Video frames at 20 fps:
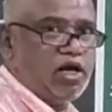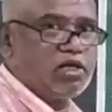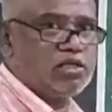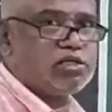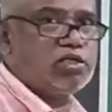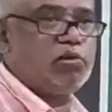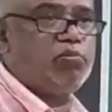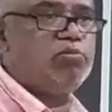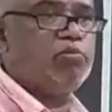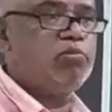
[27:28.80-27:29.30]

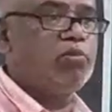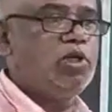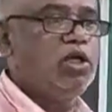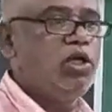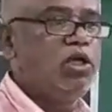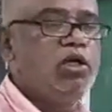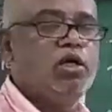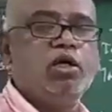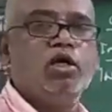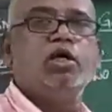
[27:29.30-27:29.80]
some
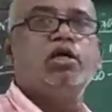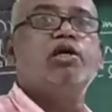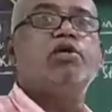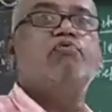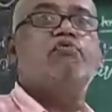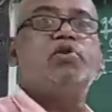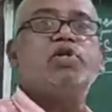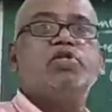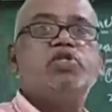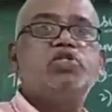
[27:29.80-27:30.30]

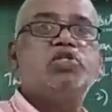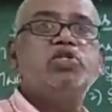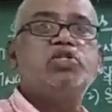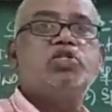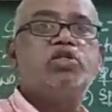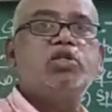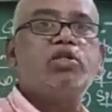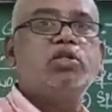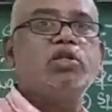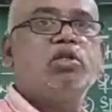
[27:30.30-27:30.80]

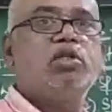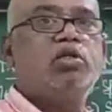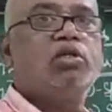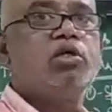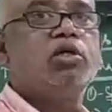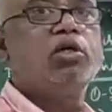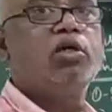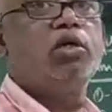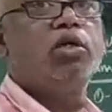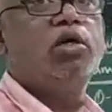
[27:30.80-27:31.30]
differentiation
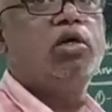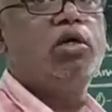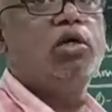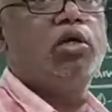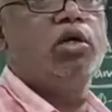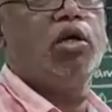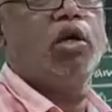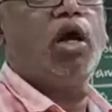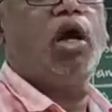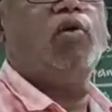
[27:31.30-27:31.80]

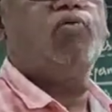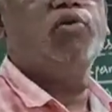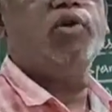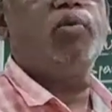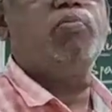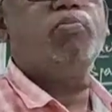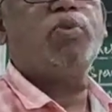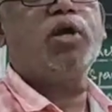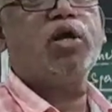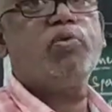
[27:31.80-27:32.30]
of
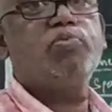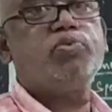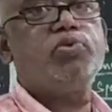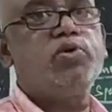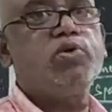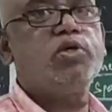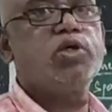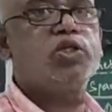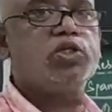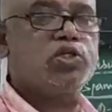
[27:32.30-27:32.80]
number
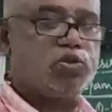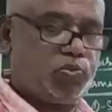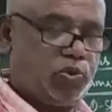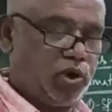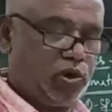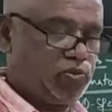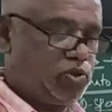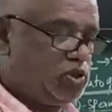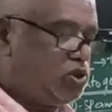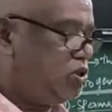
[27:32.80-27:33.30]
of
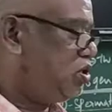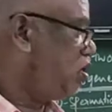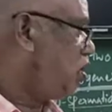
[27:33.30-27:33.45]
sperms.